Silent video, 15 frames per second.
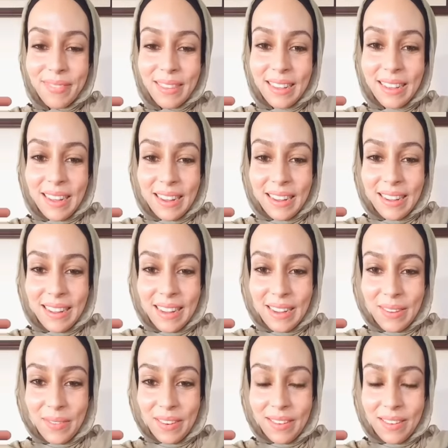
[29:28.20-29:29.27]
Yeah, I
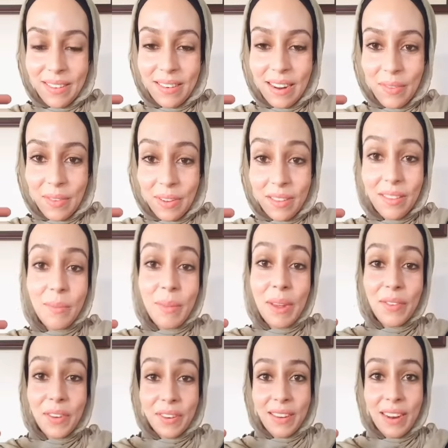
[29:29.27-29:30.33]
haven't. This is my
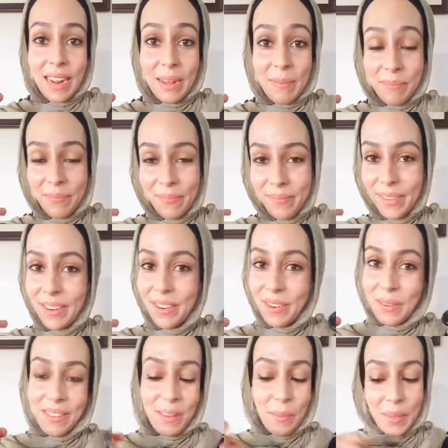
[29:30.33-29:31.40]
first time
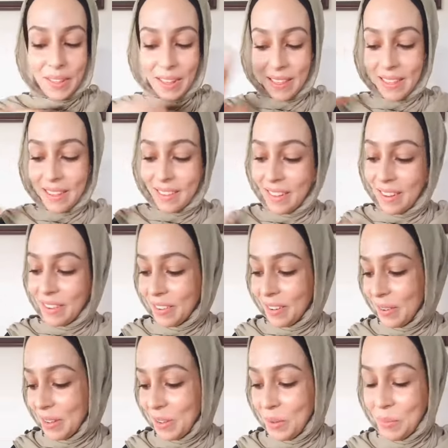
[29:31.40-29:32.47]
doing something like this and
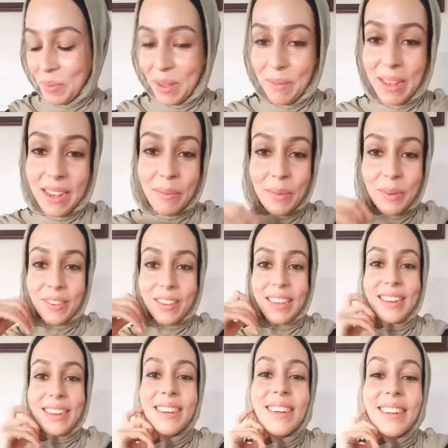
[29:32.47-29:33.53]
showing you my makeup
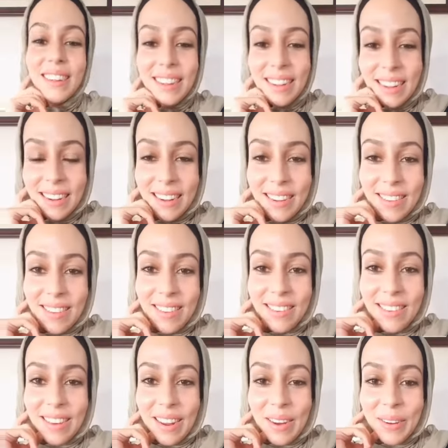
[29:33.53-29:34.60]
routine. It's
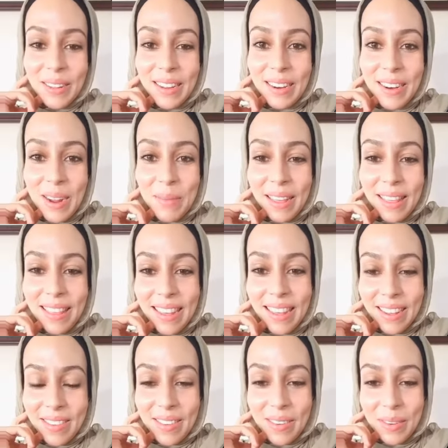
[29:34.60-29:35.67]
generally not my
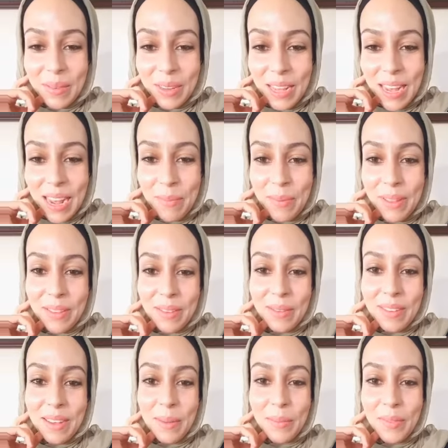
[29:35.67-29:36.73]
thing, so I'm really happy this
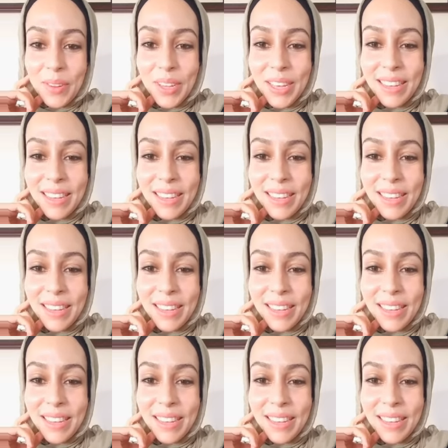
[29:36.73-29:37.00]
is helpful.